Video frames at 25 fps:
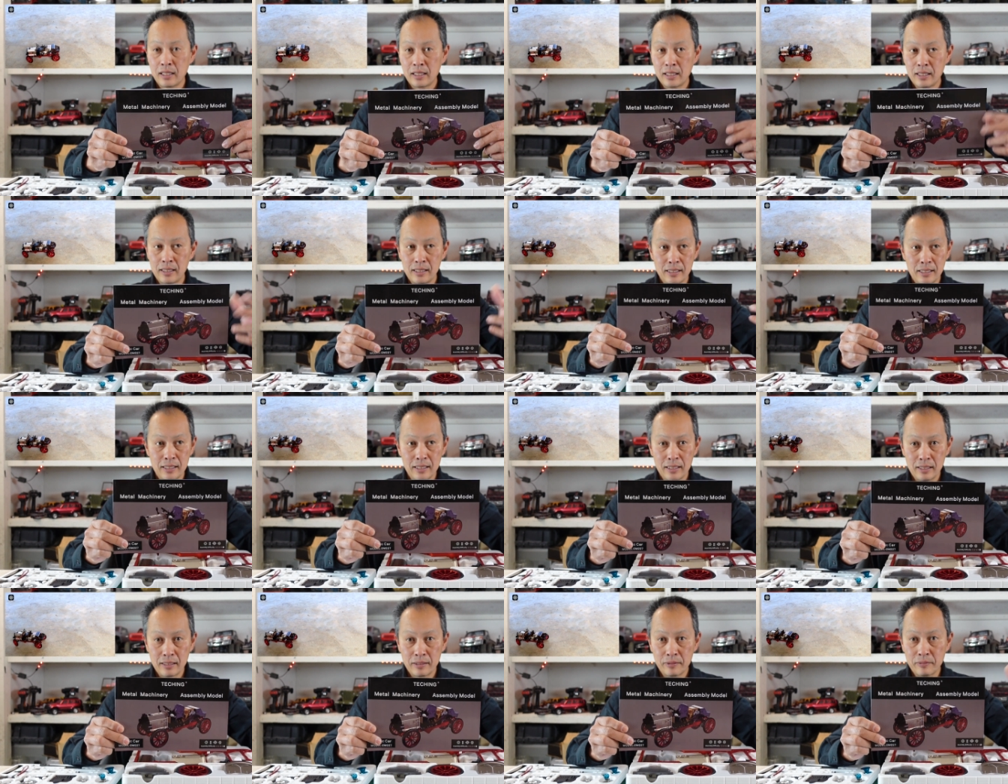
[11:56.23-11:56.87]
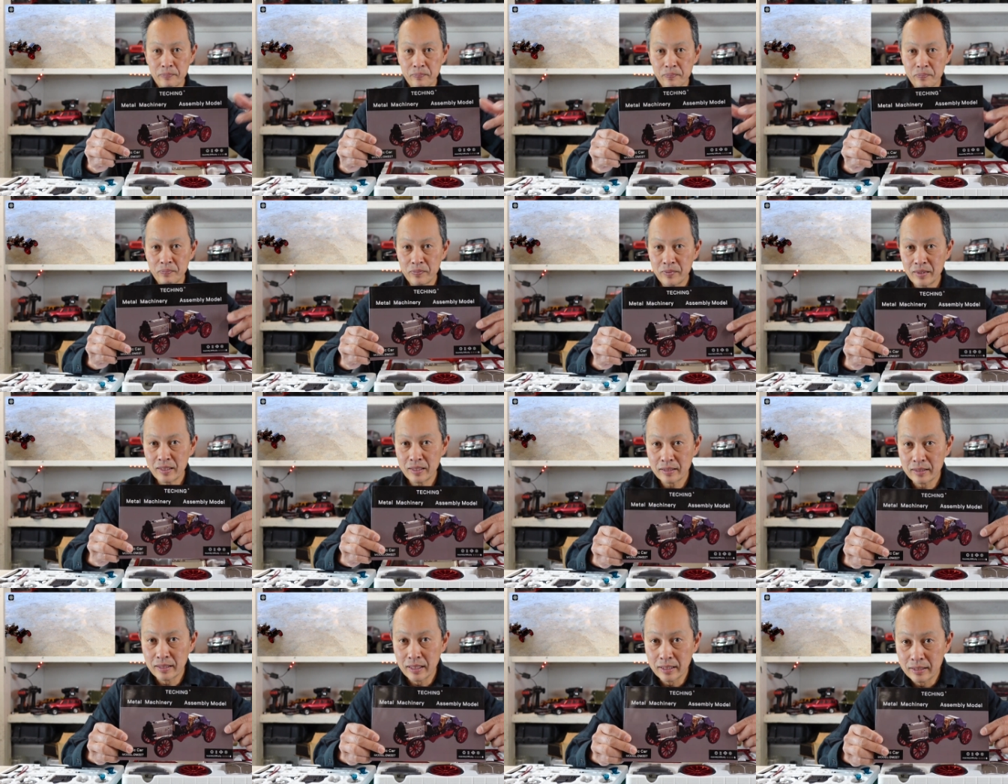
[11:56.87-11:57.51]
uh,
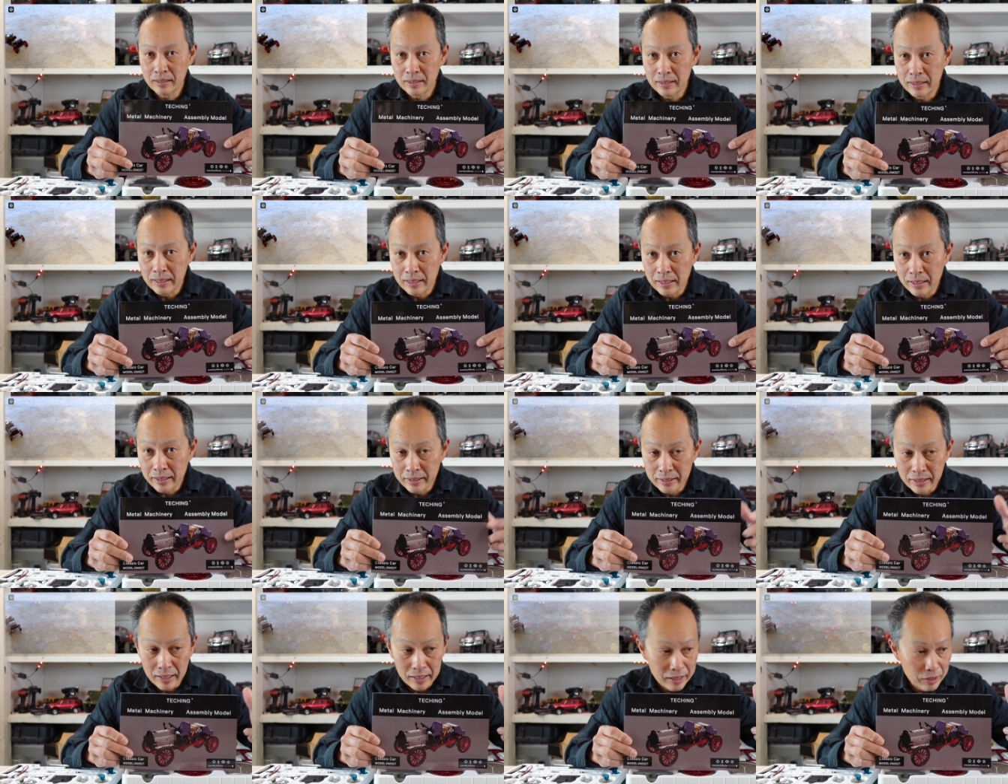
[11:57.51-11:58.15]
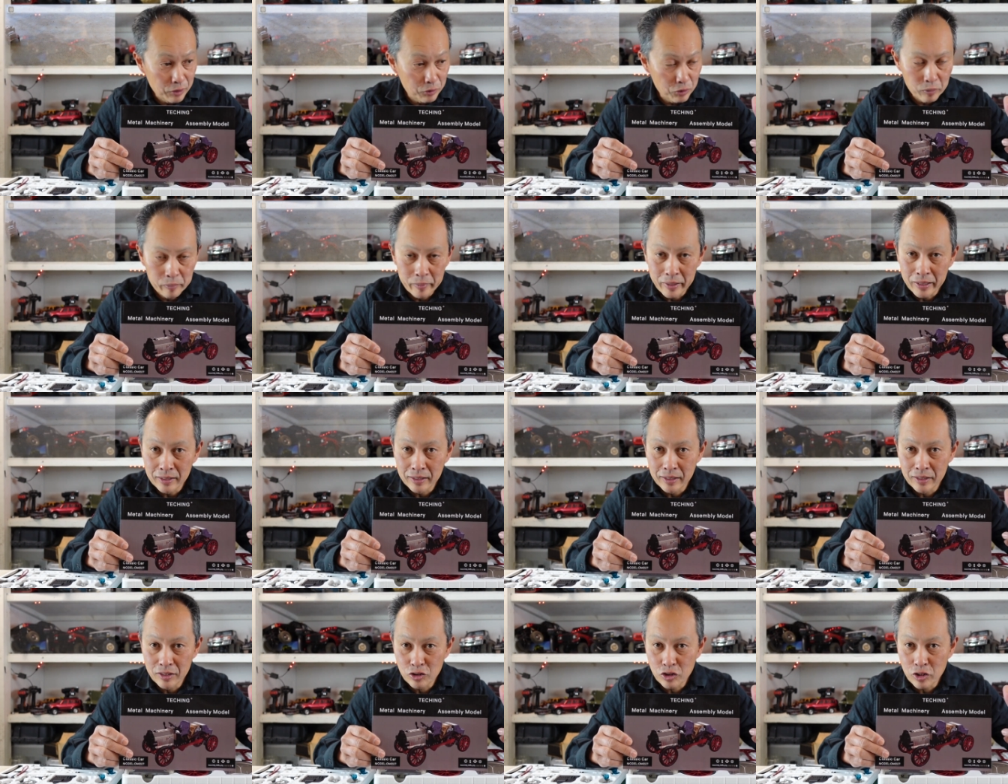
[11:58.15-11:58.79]
the, the the link will be
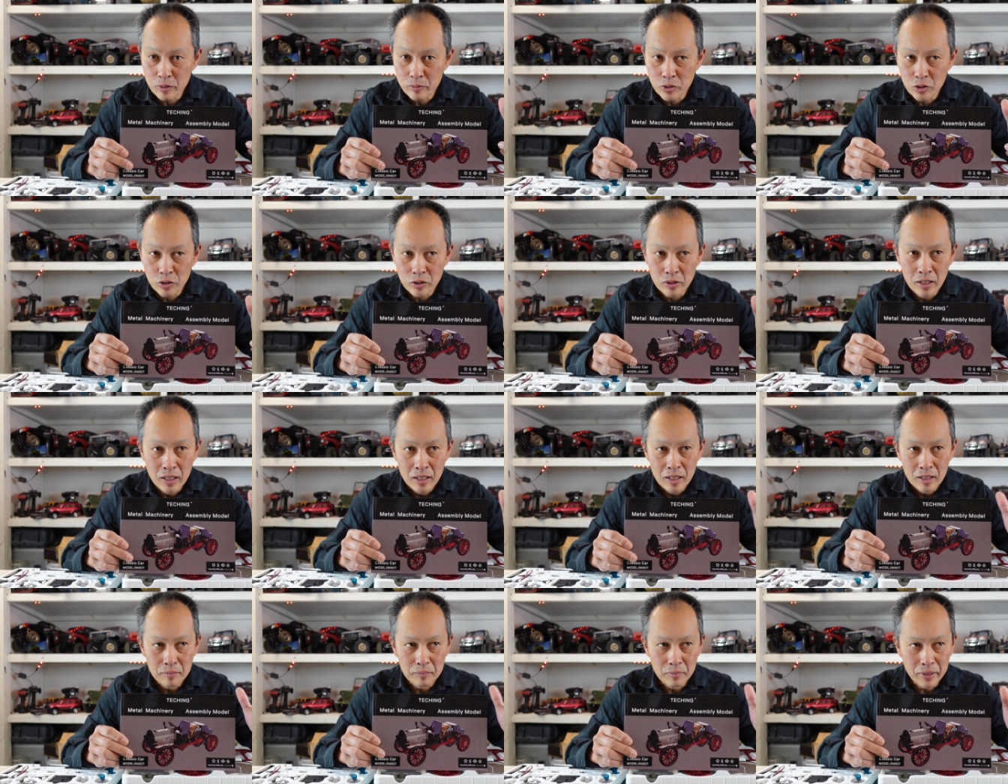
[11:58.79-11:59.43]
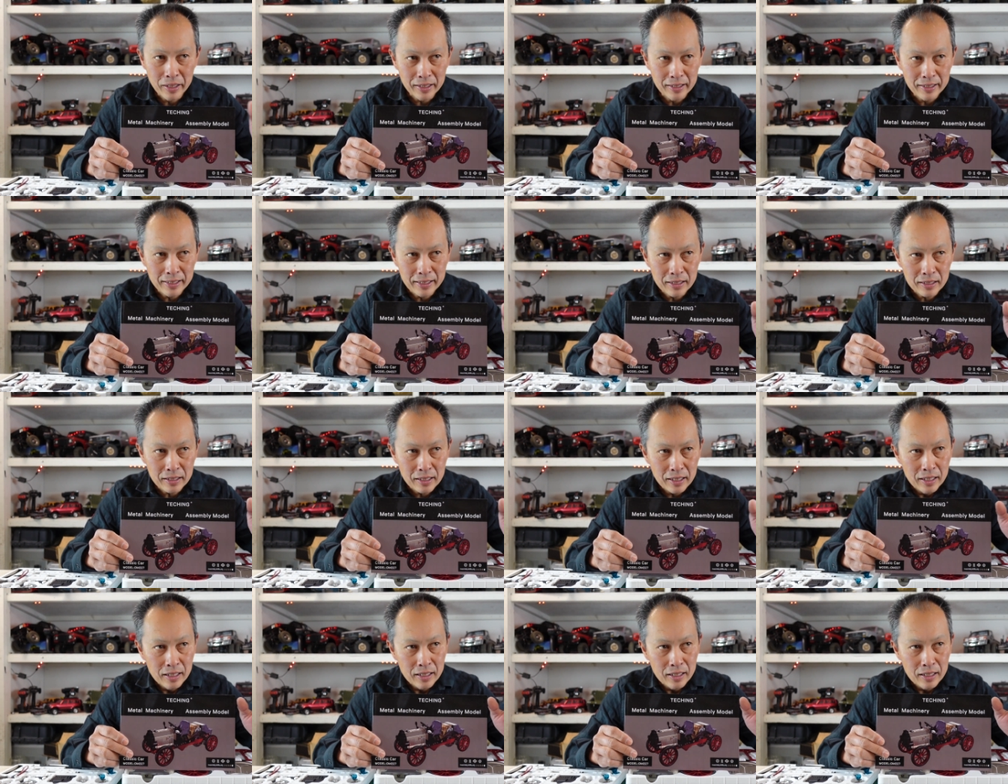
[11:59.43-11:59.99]
in the description. But I think